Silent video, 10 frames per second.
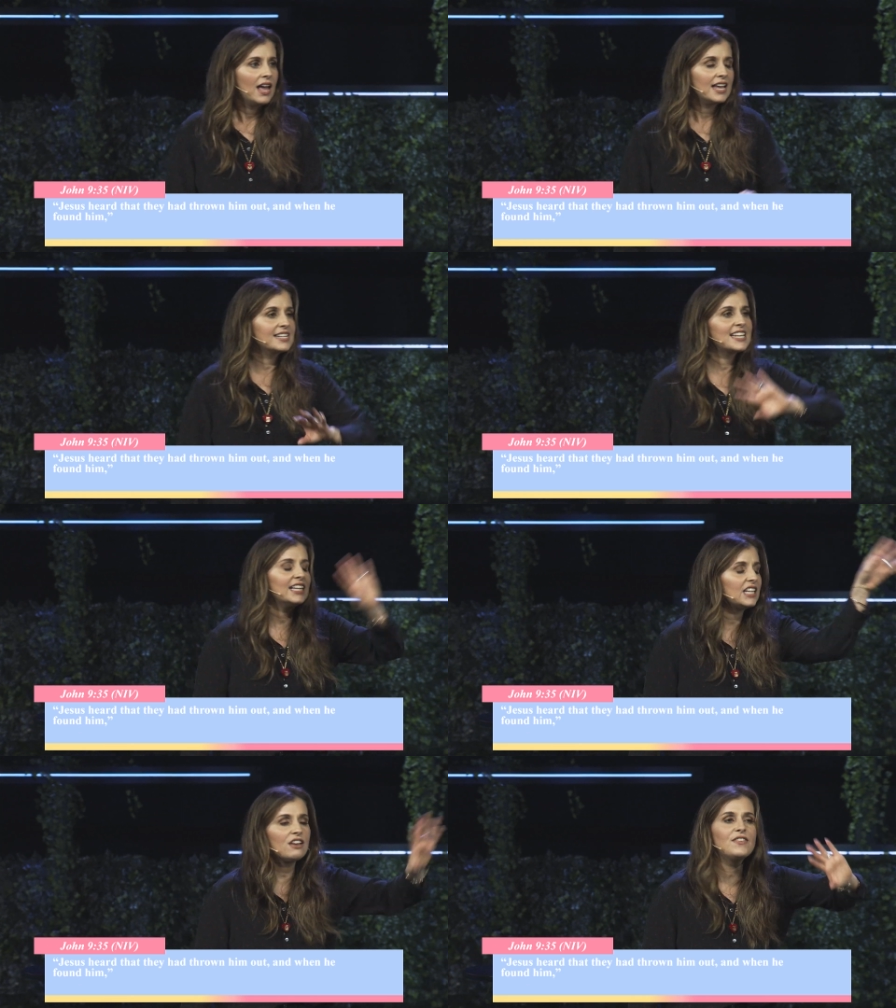He
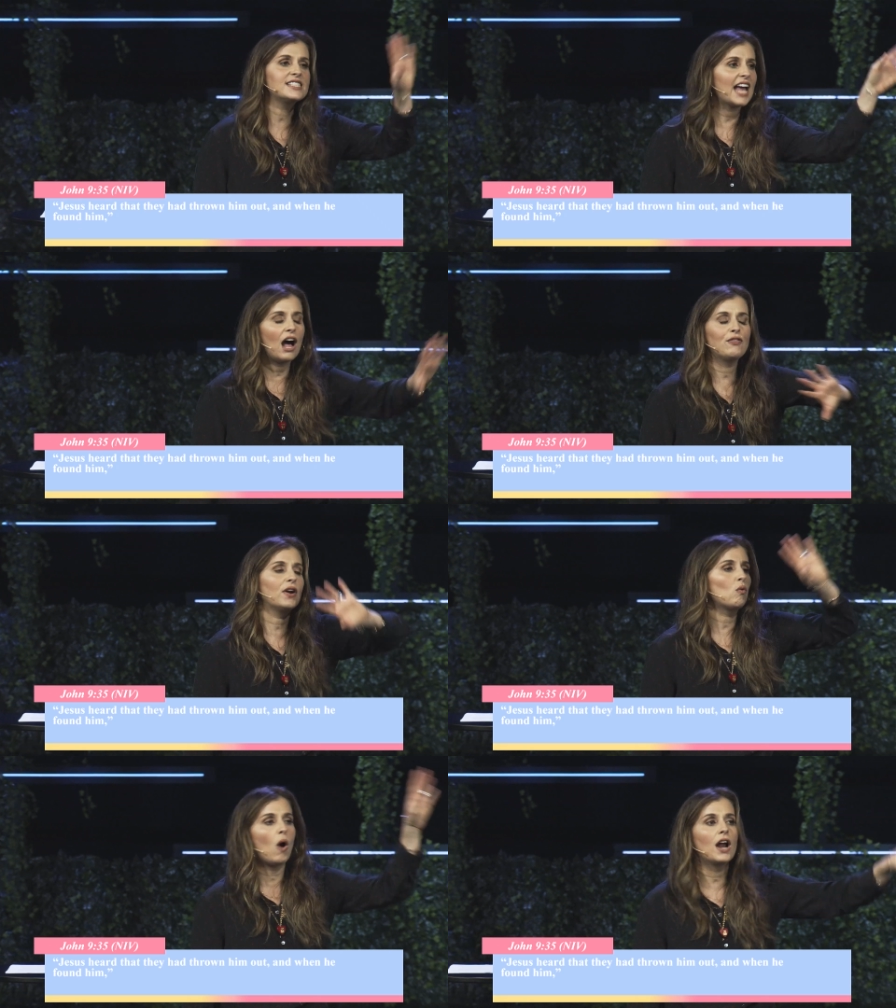doesn't leave us out
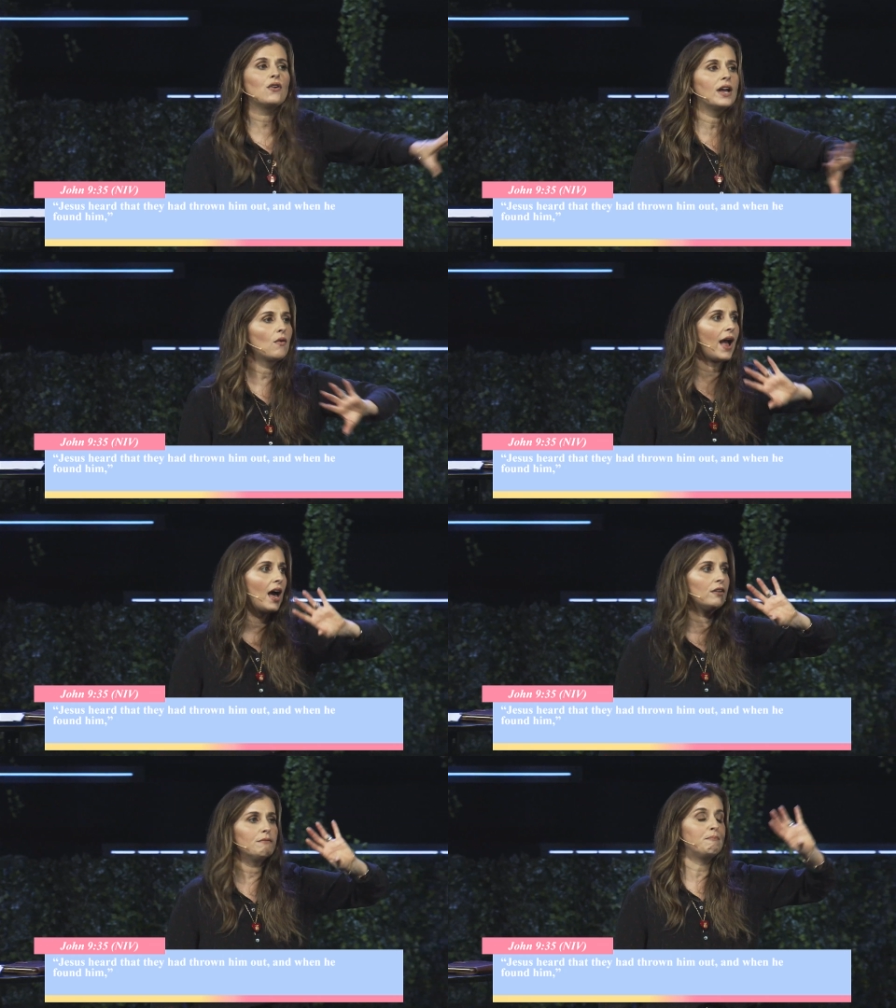there wandering
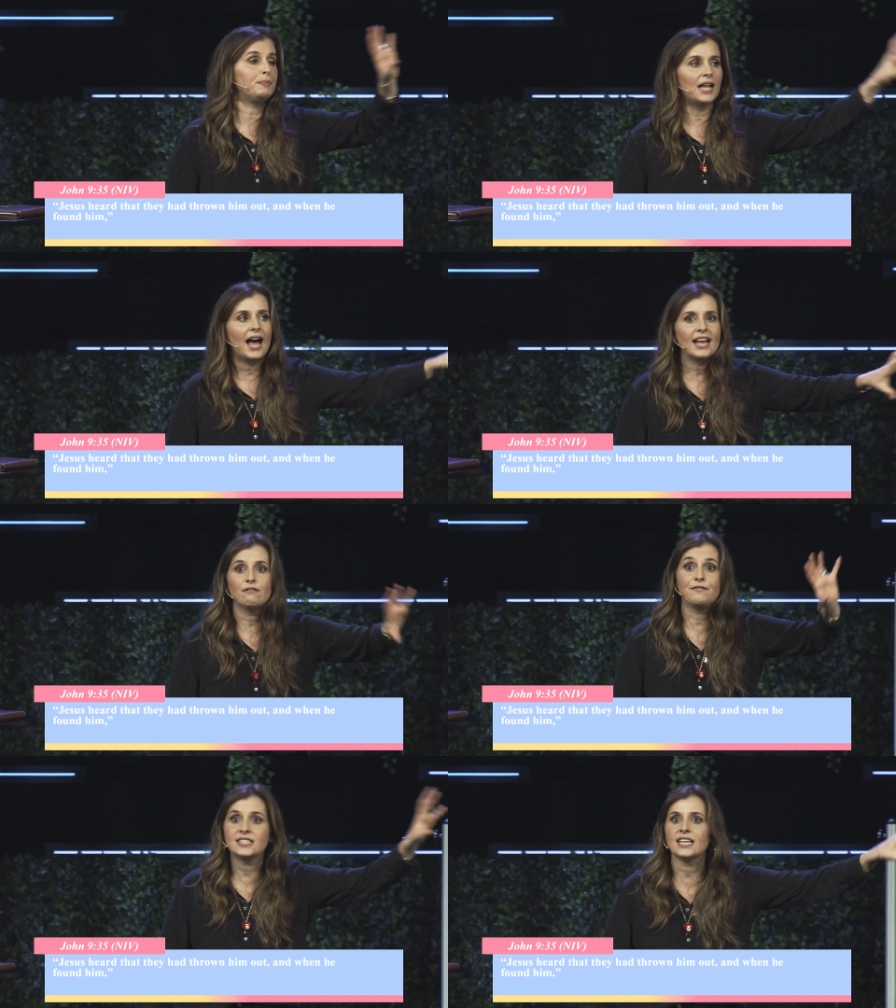around
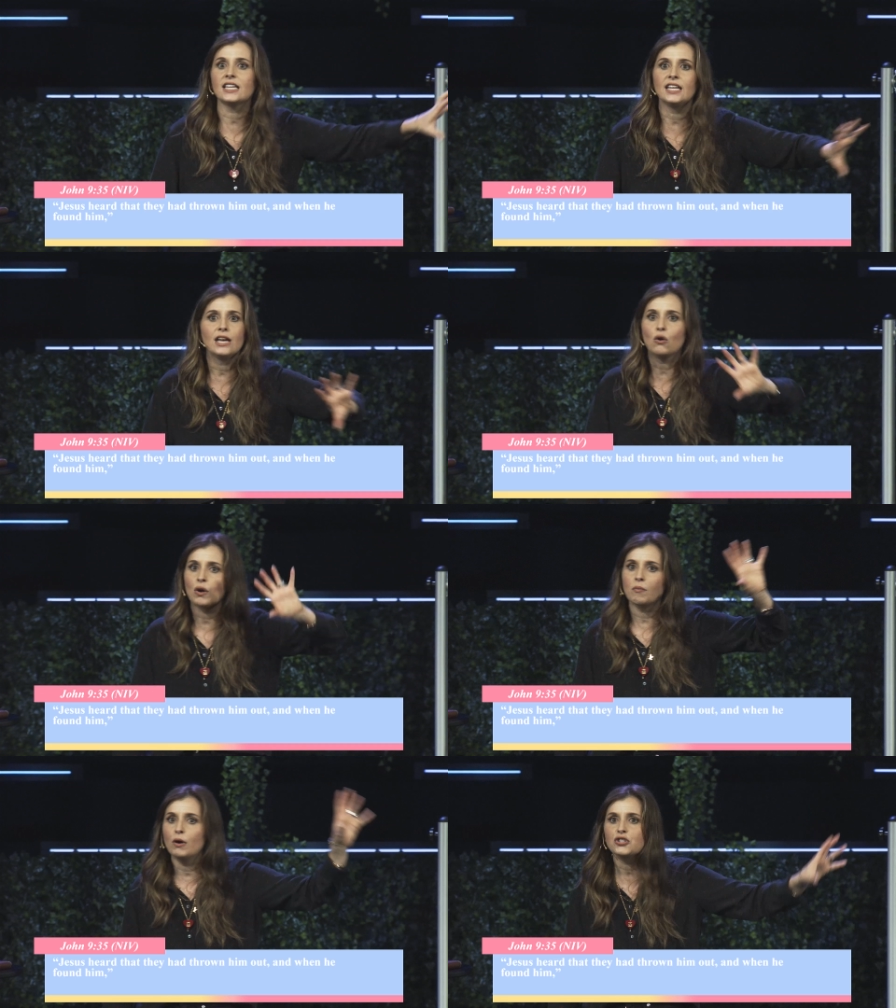blind physically
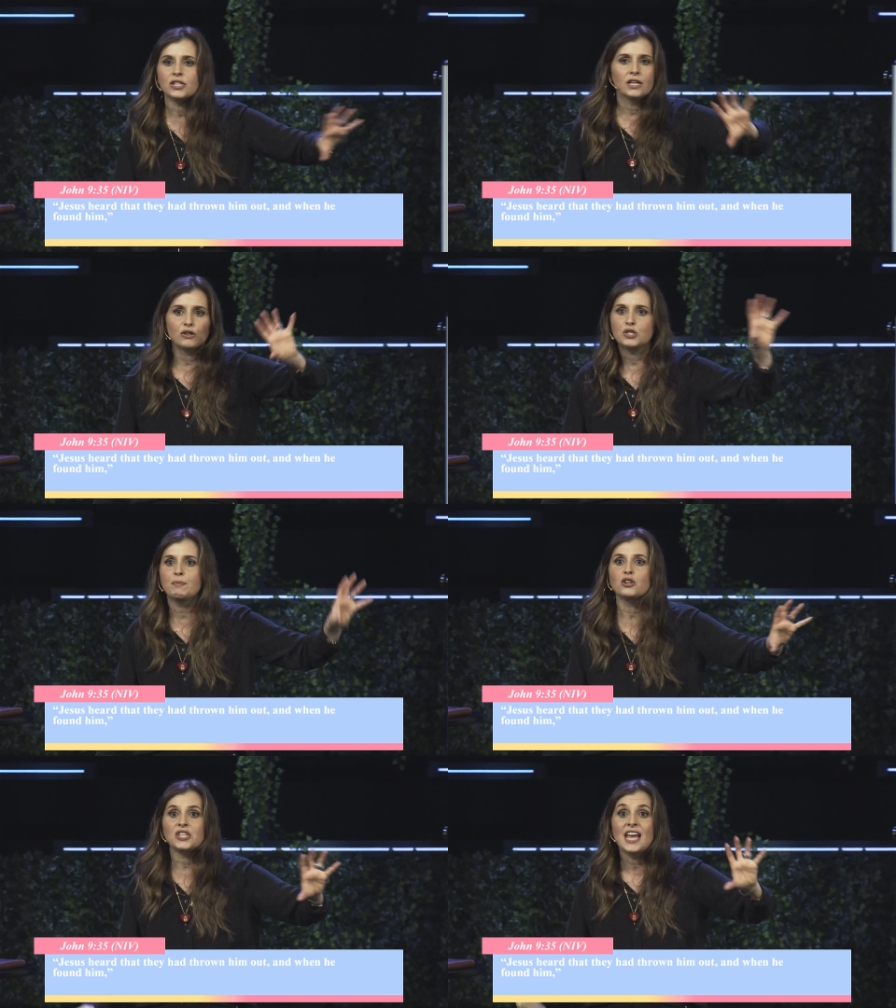or emotionally or
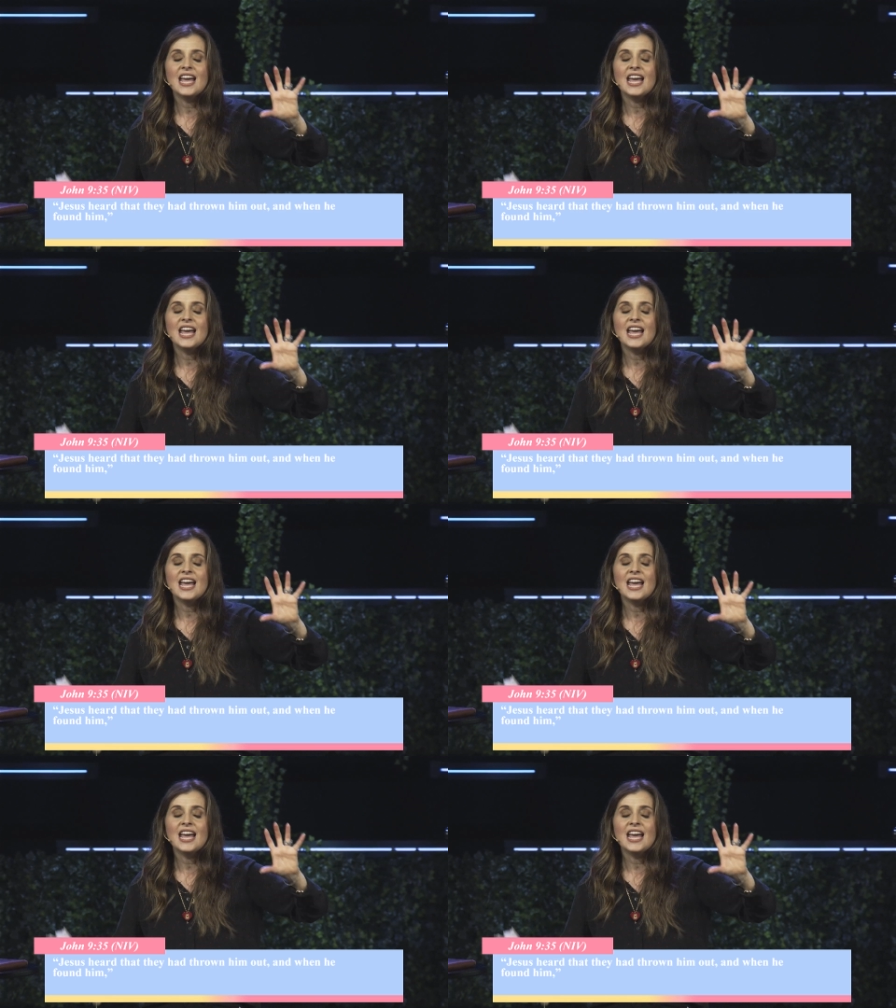spiritually.